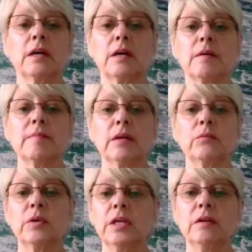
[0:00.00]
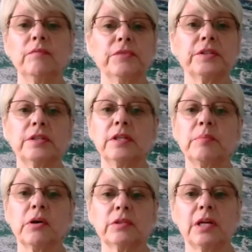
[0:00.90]
And we see
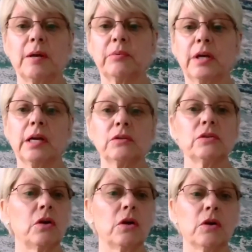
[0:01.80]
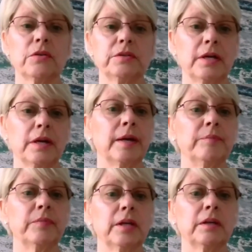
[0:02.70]
post-op rads all the
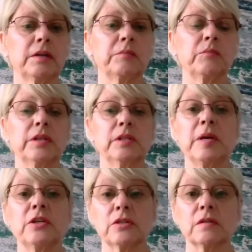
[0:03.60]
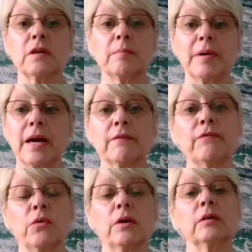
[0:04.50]
time when these patients come back
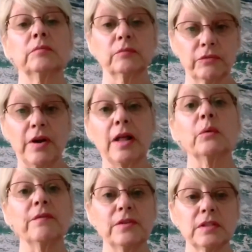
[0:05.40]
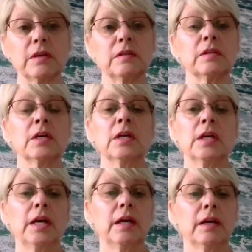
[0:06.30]
for follow-up visits,
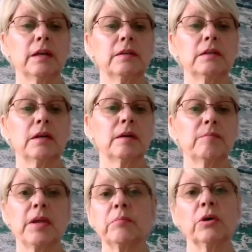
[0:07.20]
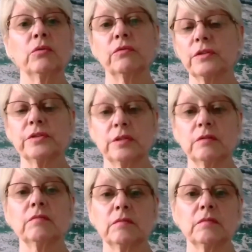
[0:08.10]
and that bone fills
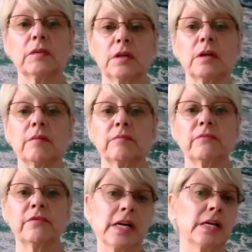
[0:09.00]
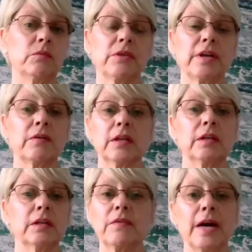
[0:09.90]
in fine without
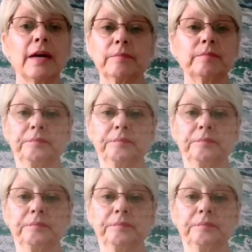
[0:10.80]
any of that.